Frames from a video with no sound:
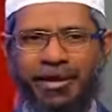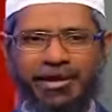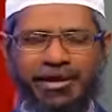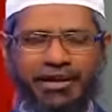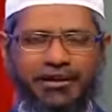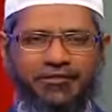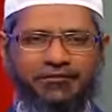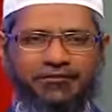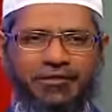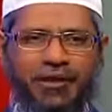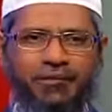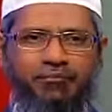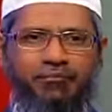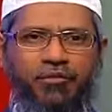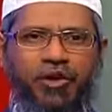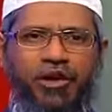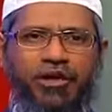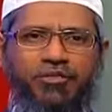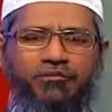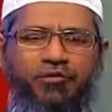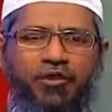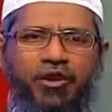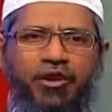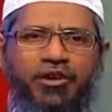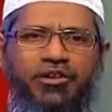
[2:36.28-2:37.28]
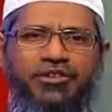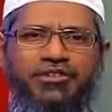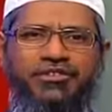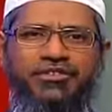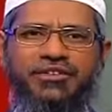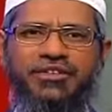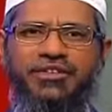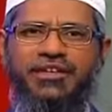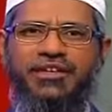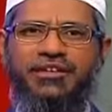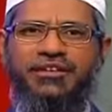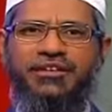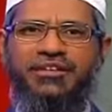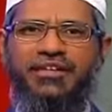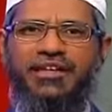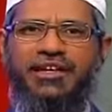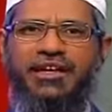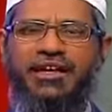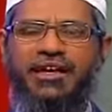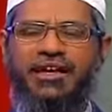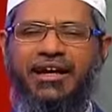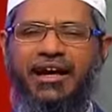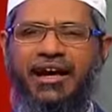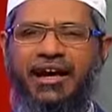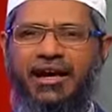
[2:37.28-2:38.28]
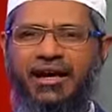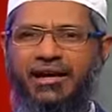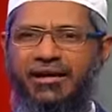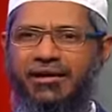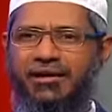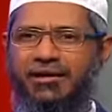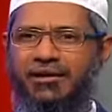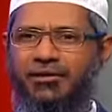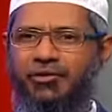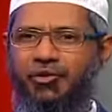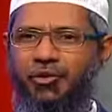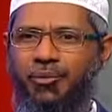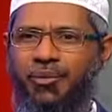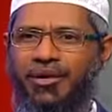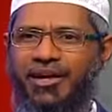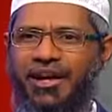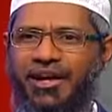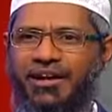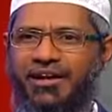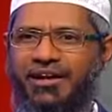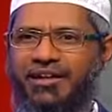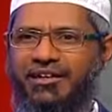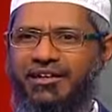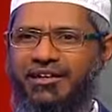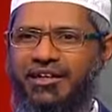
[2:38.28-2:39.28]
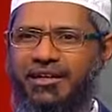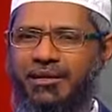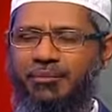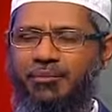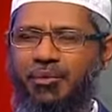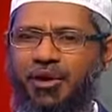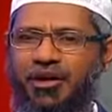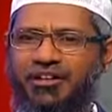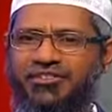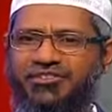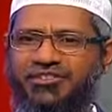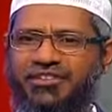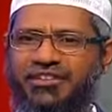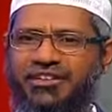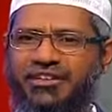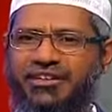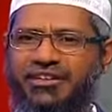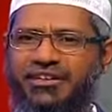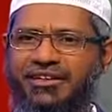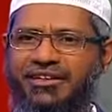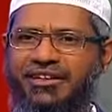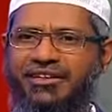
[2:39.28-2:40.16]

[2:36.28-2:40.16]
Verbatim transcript: But if someone wants the nikah to be conducted in a mosque,